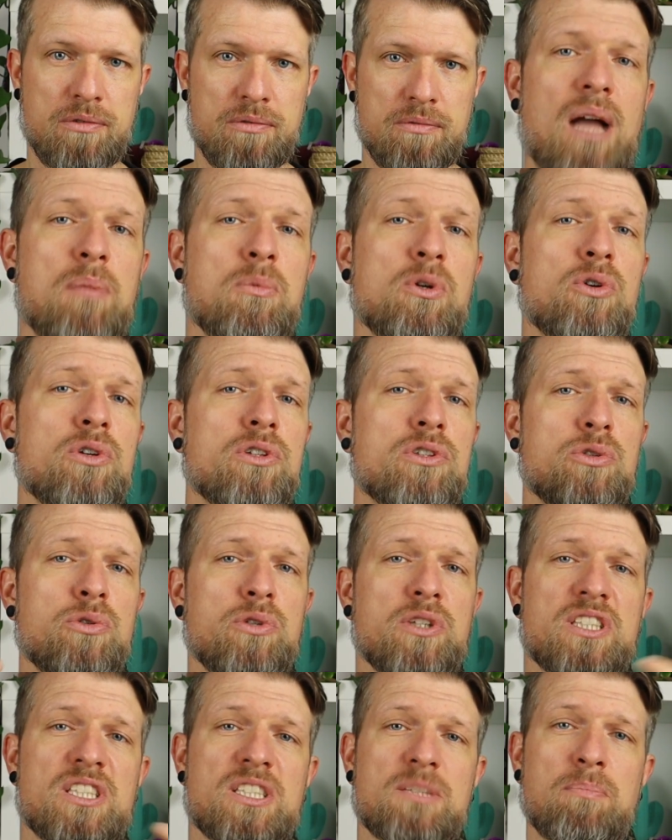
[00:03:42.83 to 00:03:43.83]
I'm going to
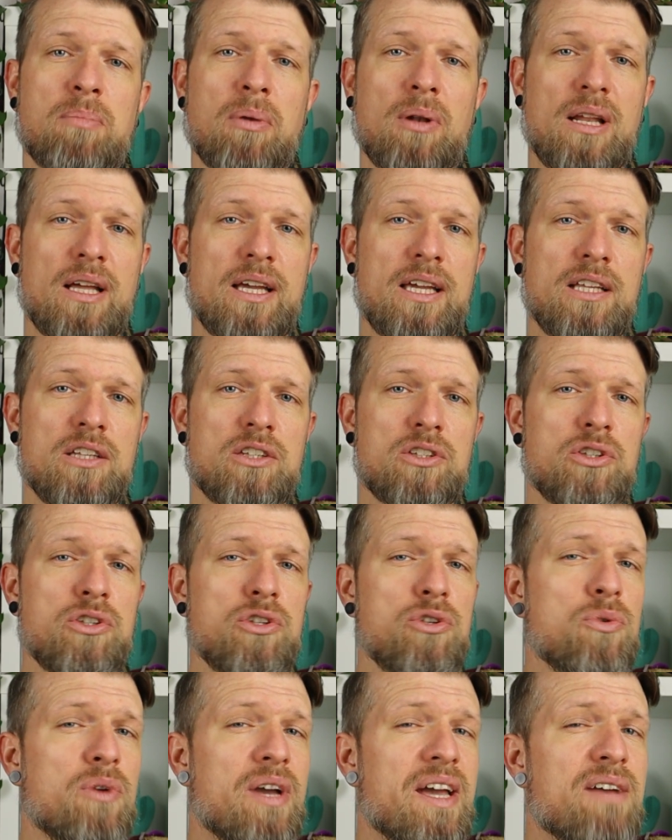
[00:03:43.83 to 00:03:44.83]
explain to
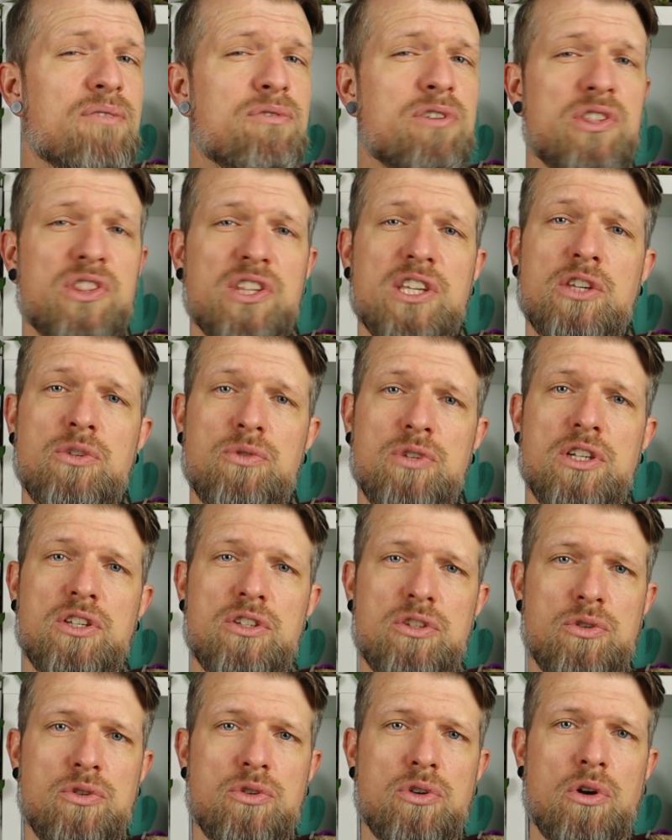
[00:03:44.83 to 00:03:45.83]
you everything you need
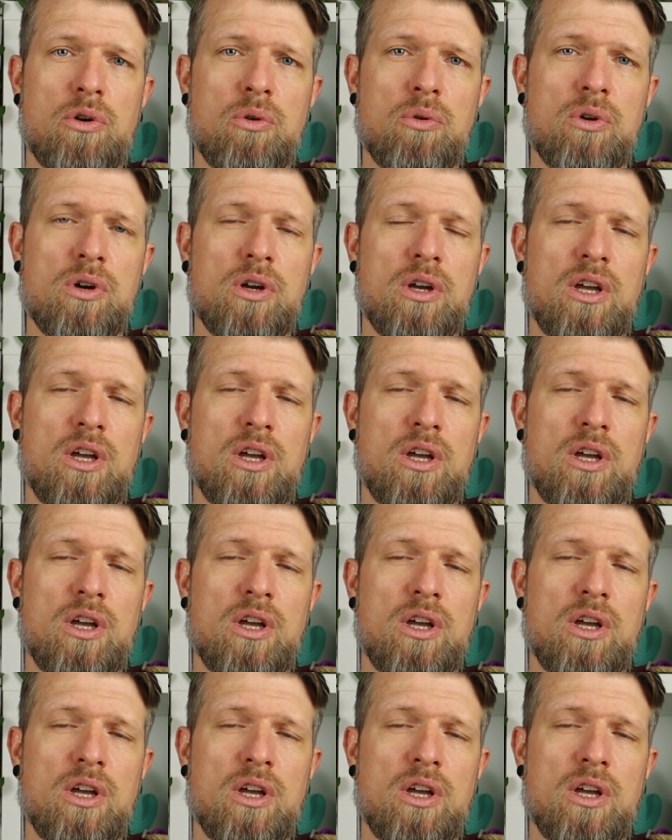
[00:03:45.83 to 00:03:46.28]
to know